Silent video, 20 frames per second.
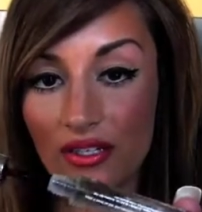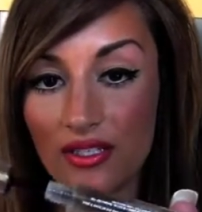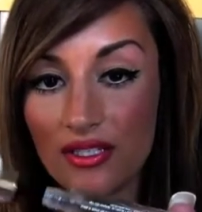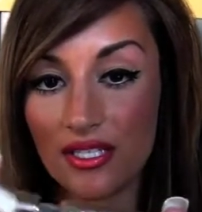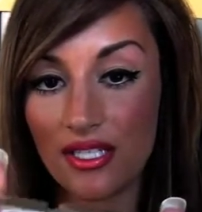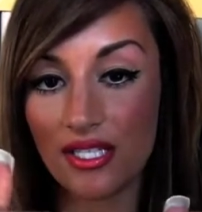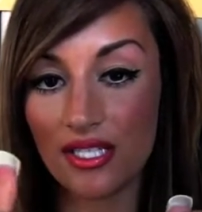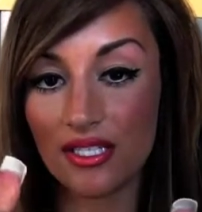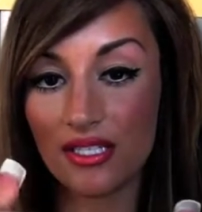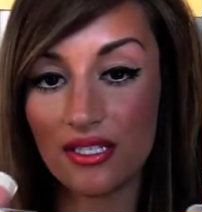
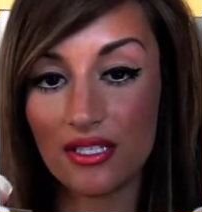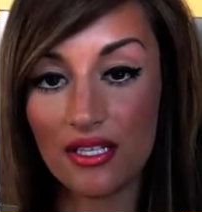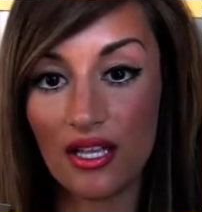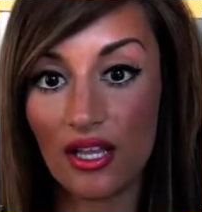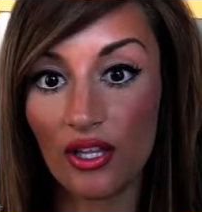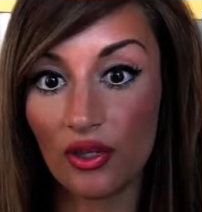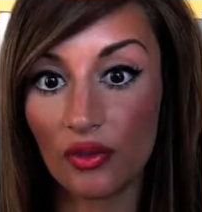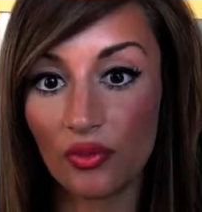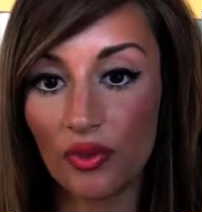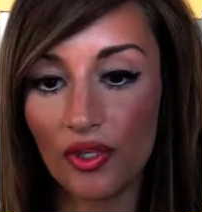It's gonna
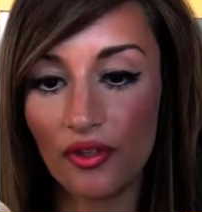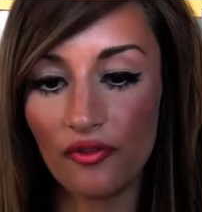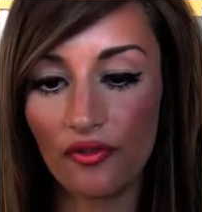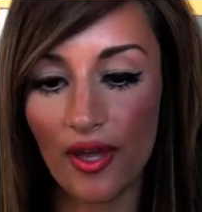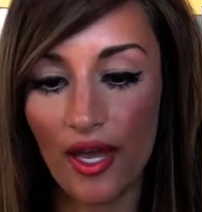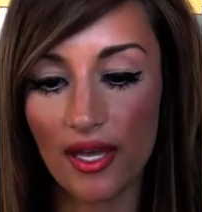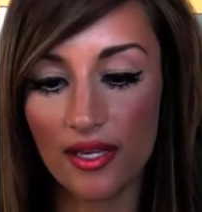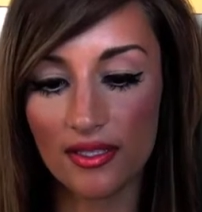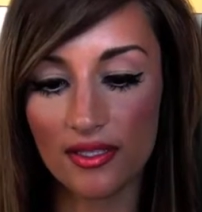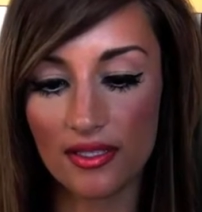discolor real
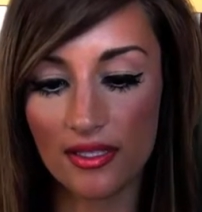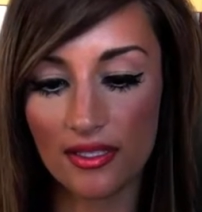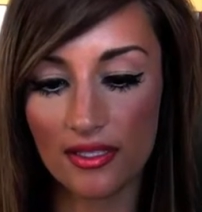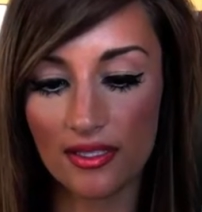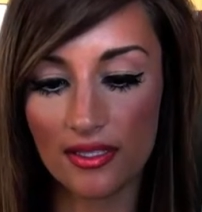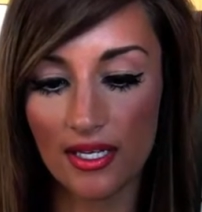fast and